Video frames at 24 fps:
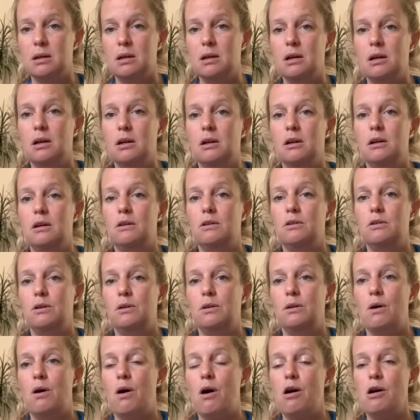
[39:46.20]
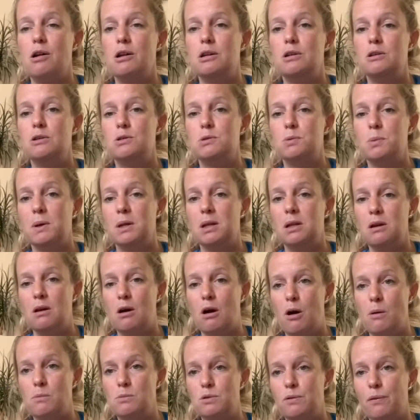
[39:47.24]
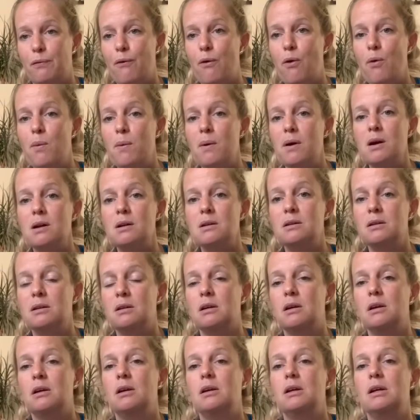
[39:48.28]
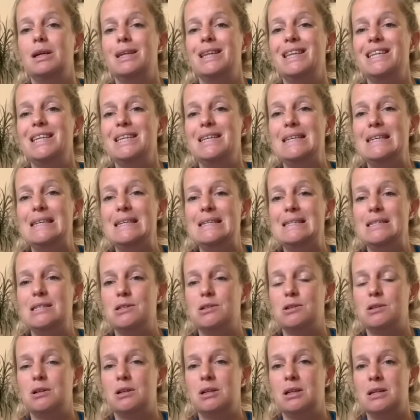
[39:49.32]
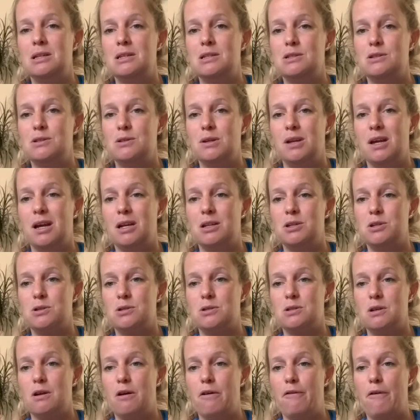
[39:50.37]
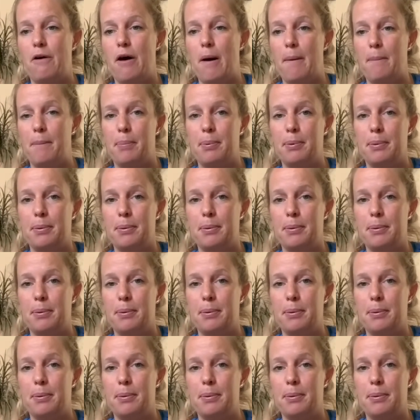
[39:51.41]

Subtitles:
So the harder you swing the arms forward, the easier it is to get yourself up.